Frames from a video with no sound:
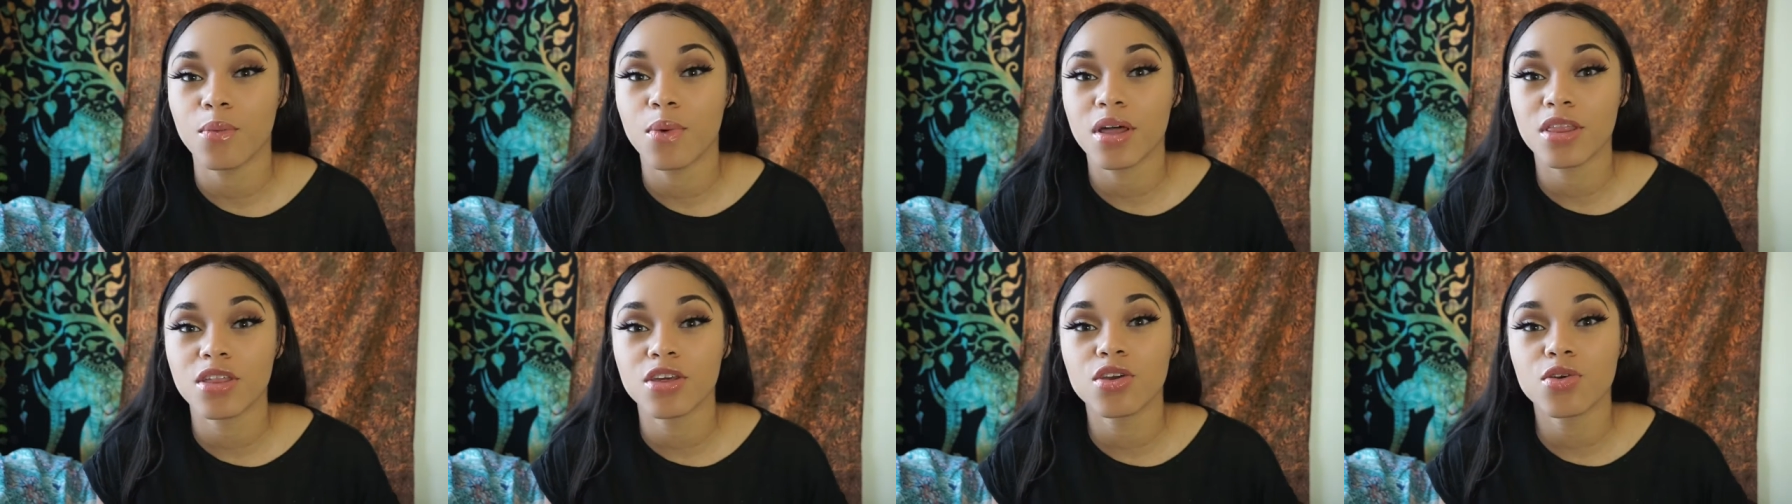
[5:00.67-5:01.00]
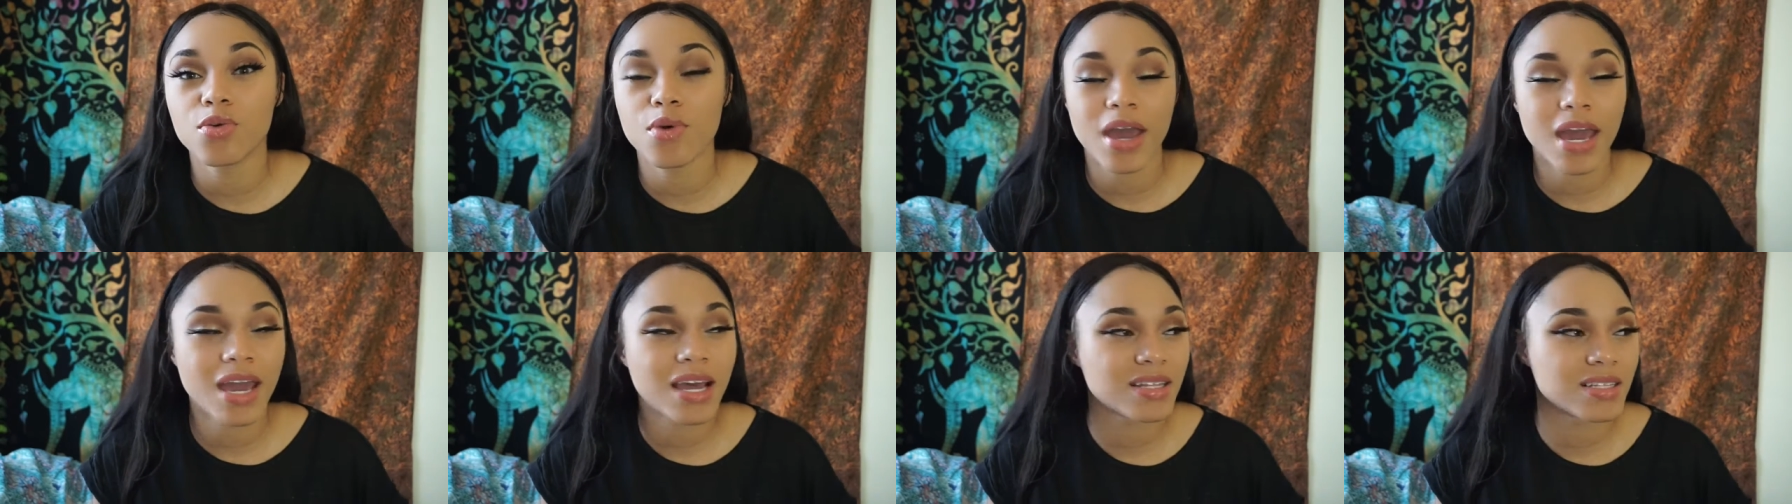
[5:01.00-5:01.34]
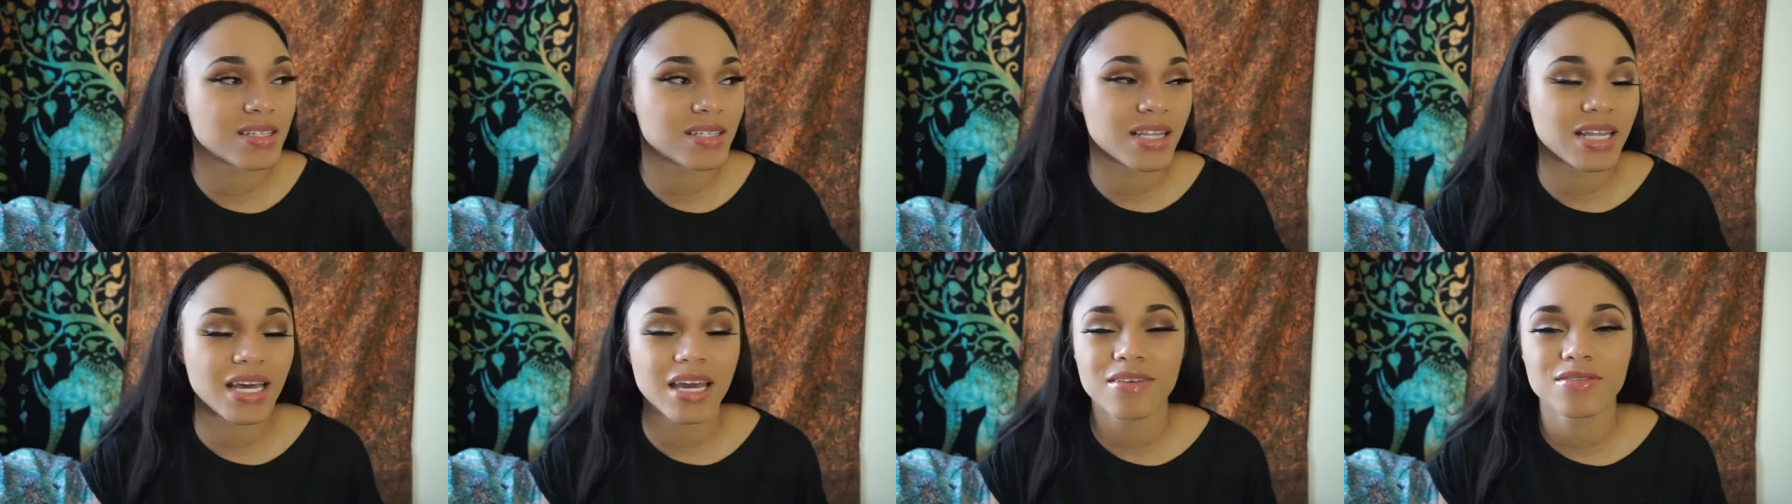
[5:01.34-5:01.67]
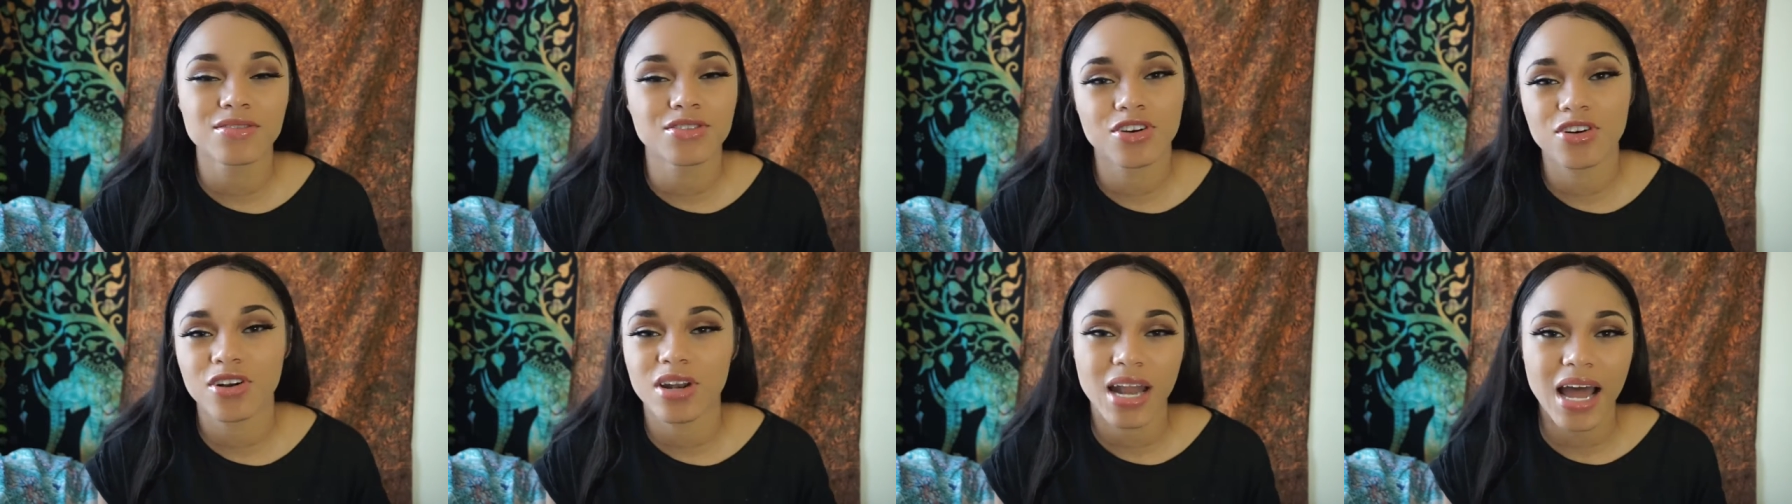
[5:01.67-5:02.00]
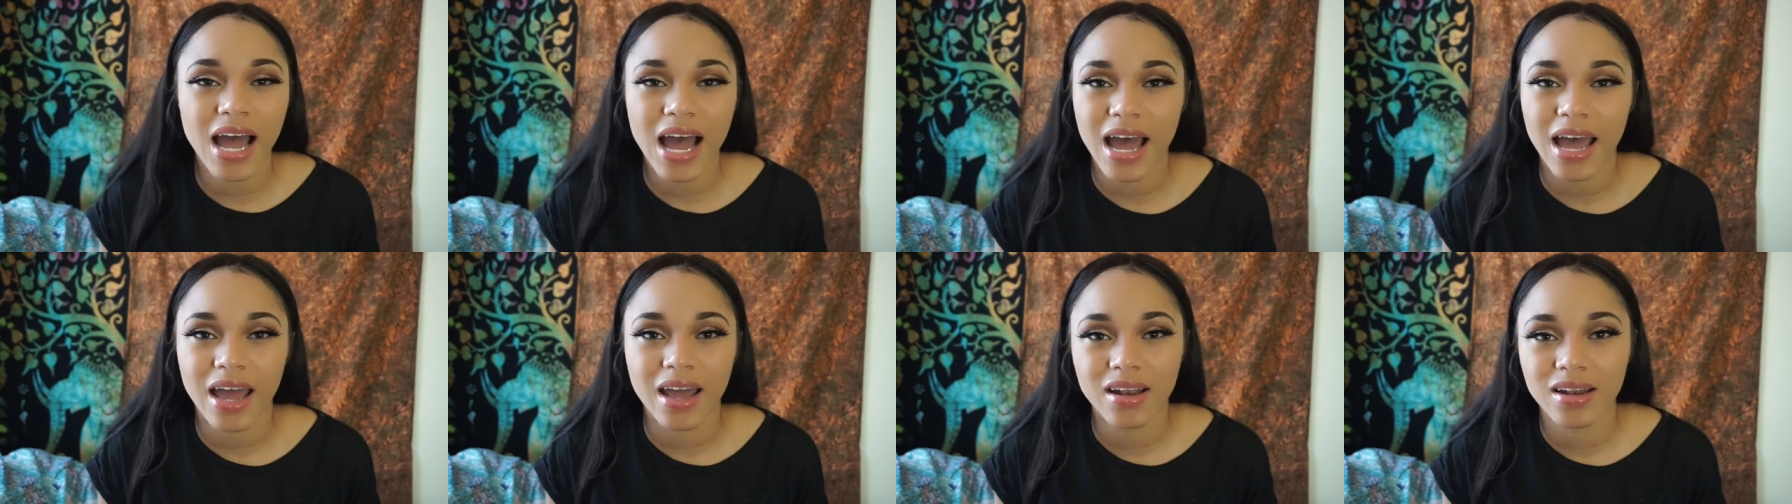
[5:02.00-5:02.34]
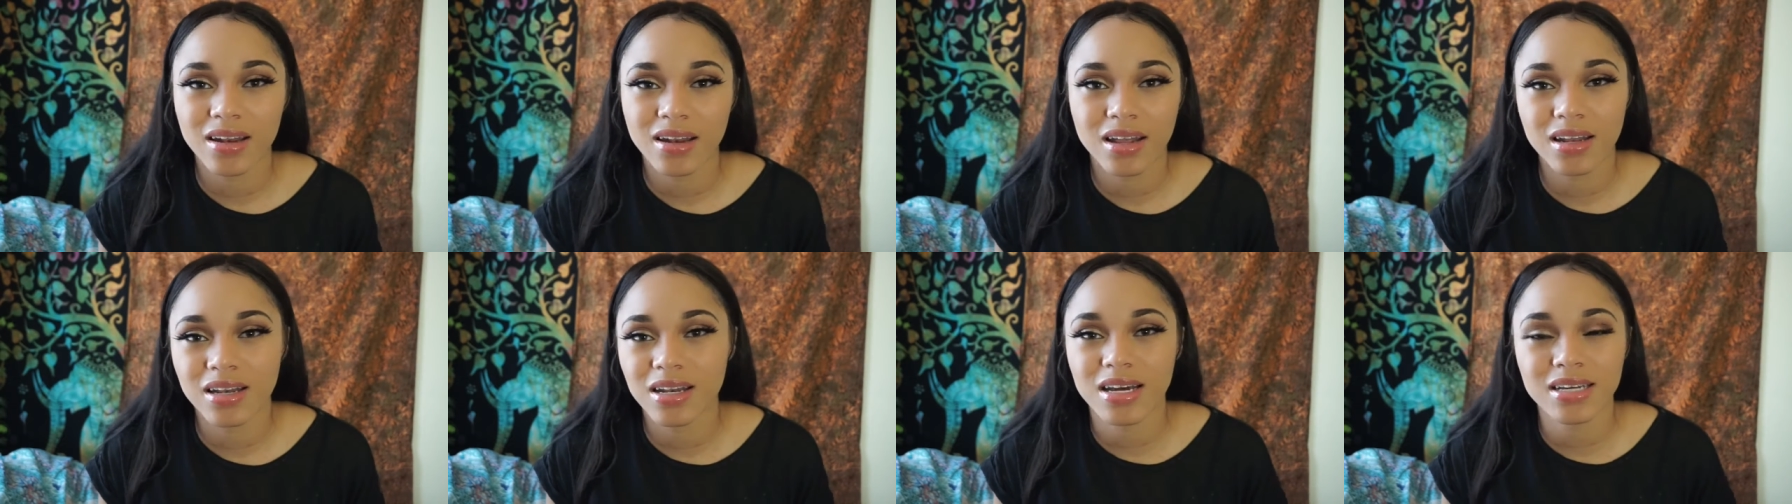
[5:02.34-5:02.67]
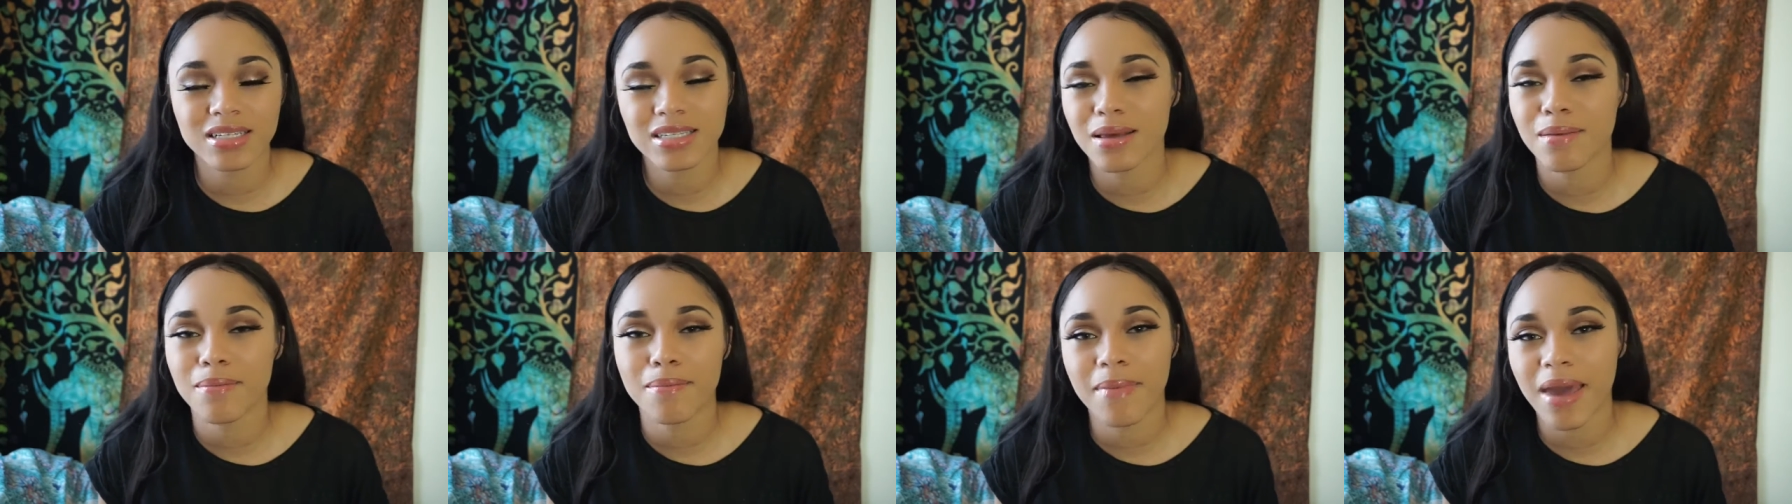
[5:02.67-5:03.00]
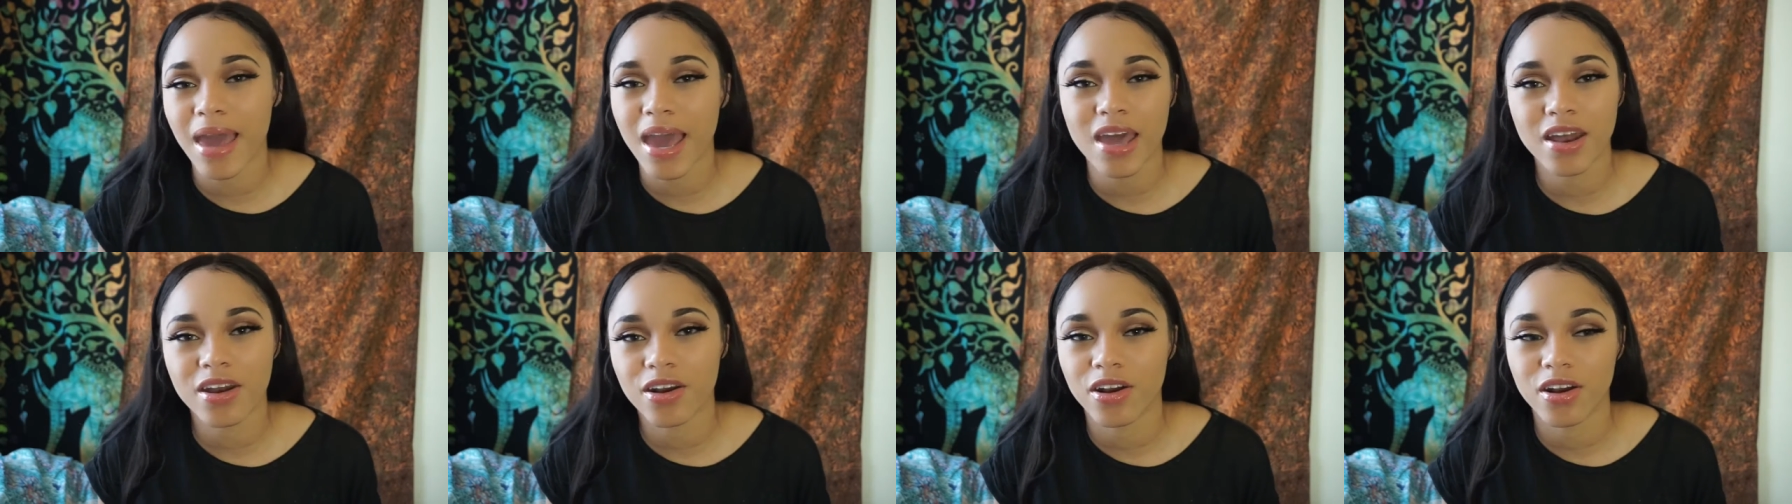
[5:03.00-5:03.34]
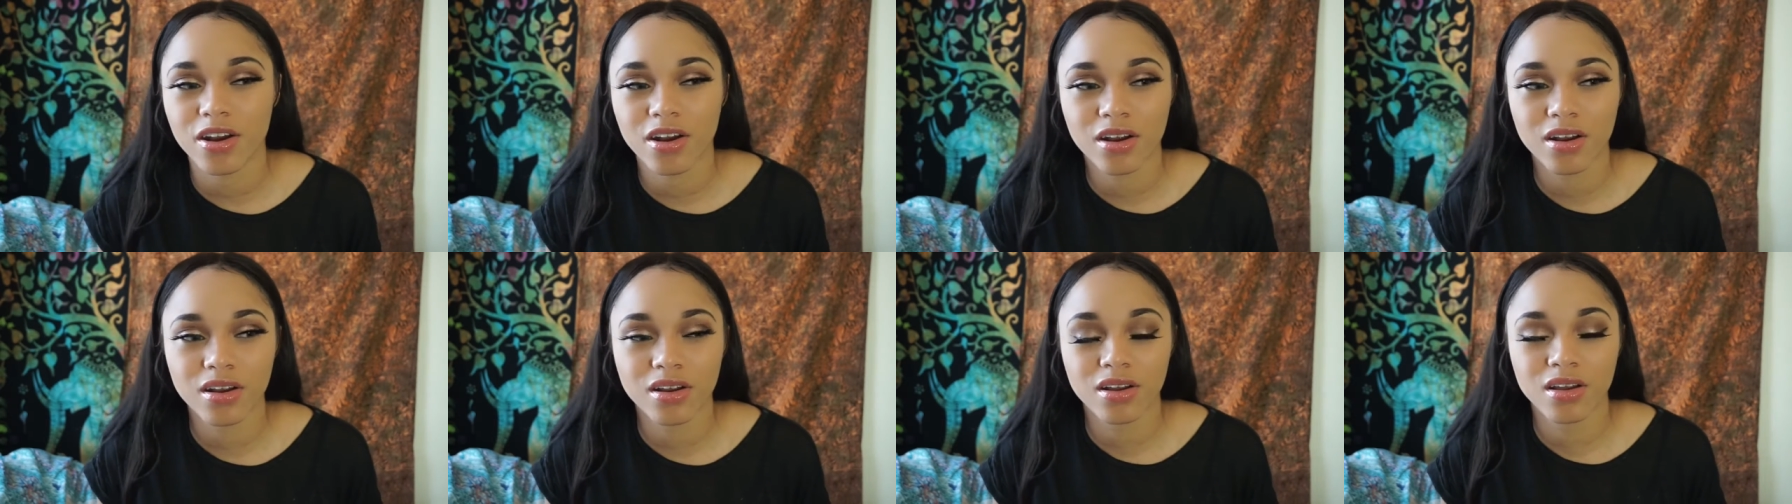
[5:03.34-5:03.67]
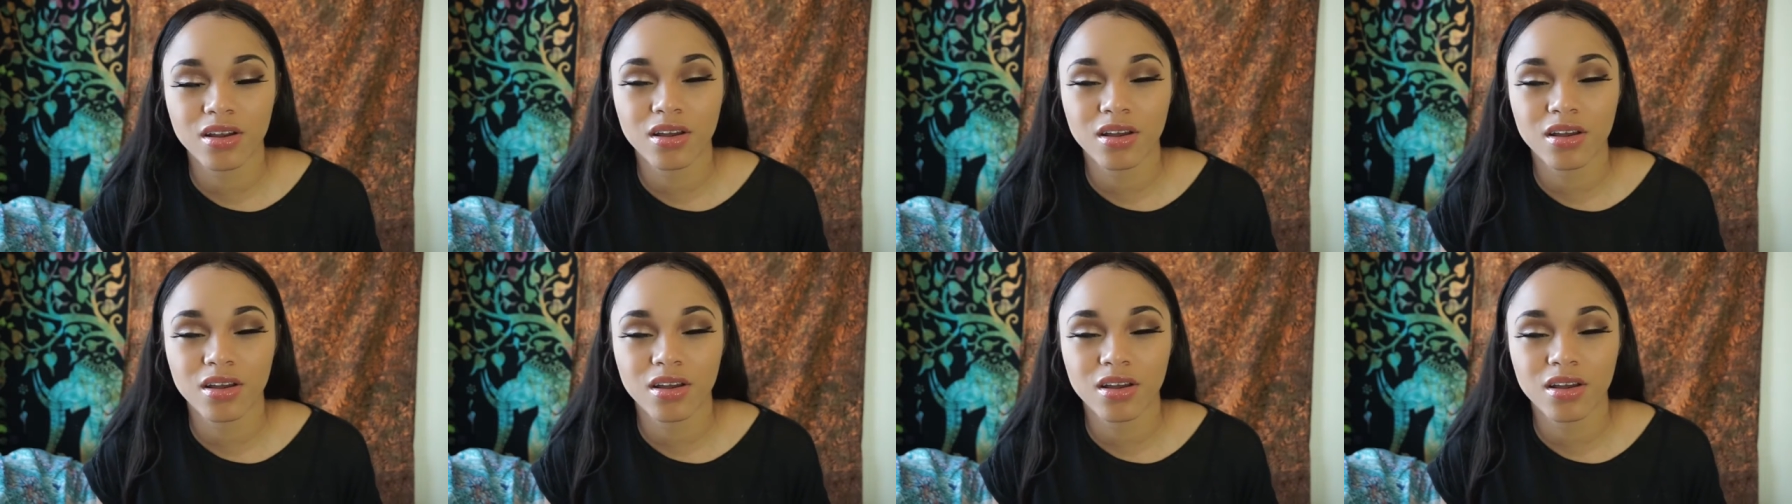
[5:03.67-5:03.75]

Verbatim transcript: whether you had slaves or not. It doesn't matter.